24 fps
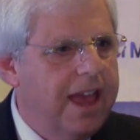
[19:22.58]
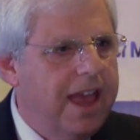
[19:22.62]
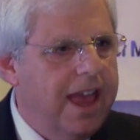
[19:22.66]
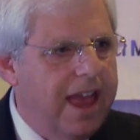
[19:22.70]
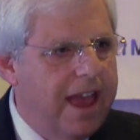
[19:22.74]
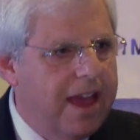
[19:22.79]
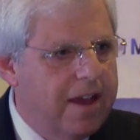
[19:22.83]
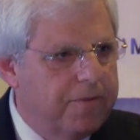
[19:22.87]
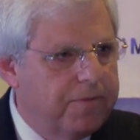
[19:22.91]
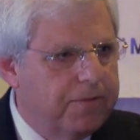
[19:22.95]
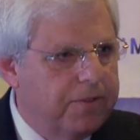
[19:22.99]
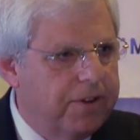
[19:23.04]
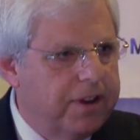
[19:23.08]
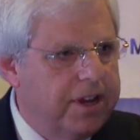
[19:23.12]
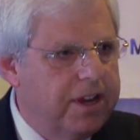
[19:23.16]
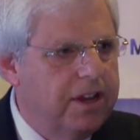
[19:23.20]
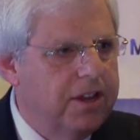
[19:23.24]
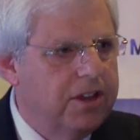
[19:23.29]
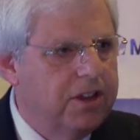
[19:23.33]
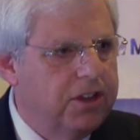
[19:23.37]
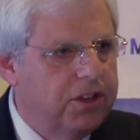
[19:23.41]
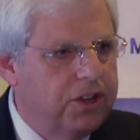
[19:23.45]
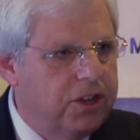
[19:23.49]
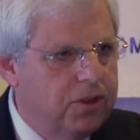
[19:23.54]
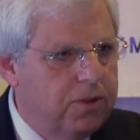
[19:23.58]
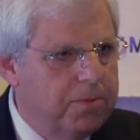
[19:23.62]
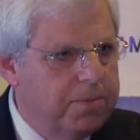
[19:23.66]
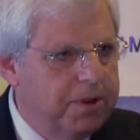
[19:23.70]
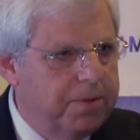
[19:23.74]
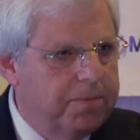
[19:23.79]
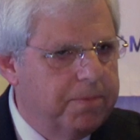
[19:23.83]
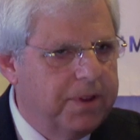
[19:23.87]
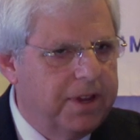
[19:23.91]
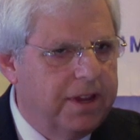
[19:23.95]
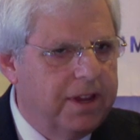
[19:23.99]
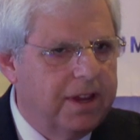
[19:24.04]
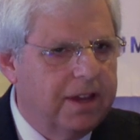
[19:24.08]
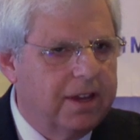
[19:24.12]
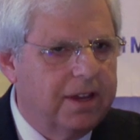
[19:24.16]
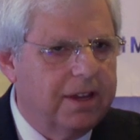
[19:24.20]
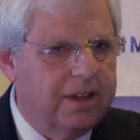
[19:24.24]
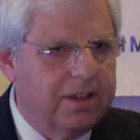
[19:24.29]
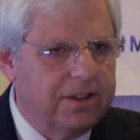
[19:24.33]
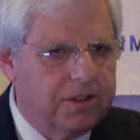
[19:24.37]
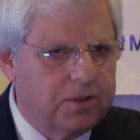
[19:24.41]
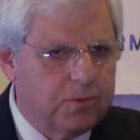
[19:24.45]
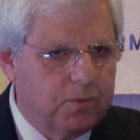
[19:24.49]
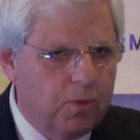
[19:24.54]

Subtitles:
Every human being is